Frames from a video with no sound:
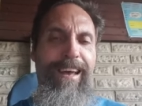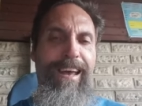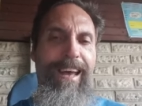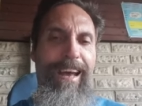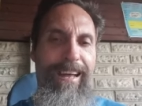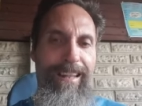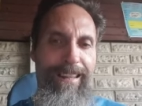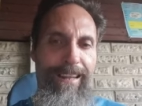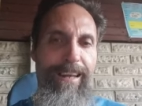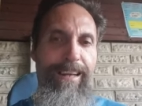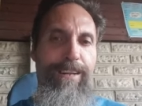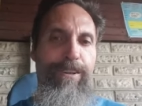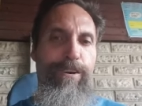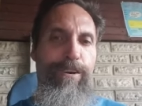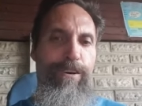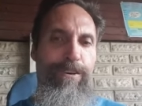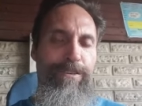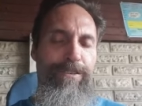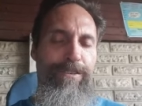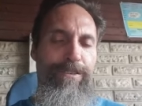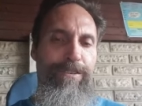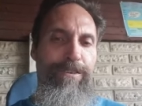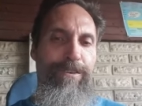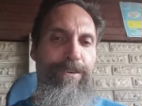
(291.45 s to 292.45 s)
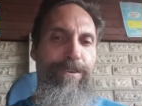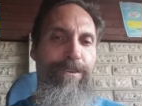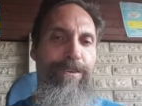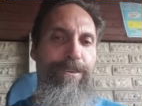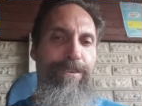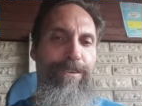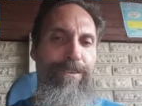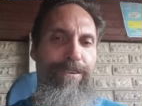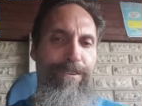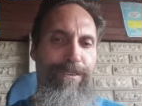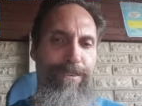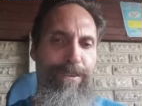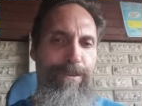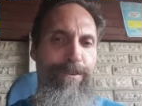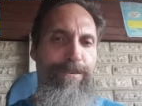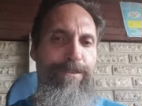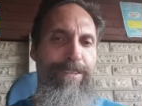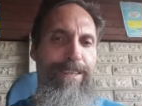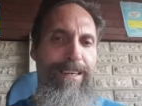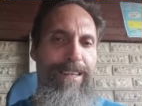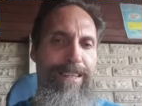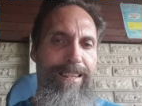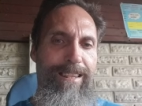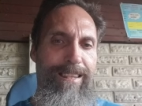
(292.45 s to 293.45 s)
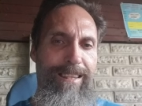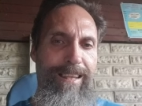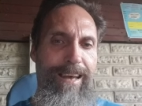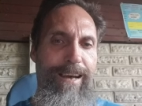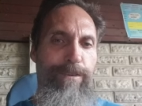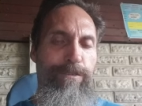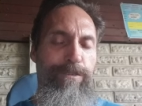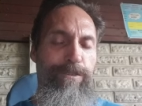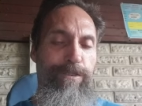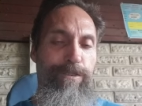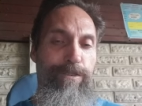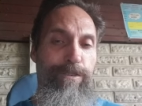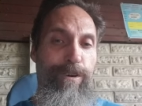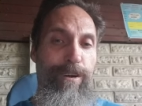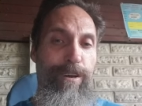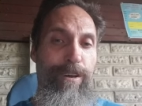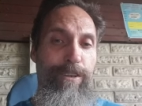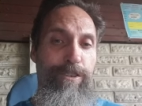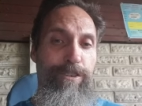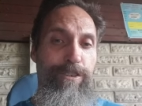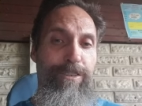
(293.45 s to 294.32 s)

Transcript: And that costs her $13,000.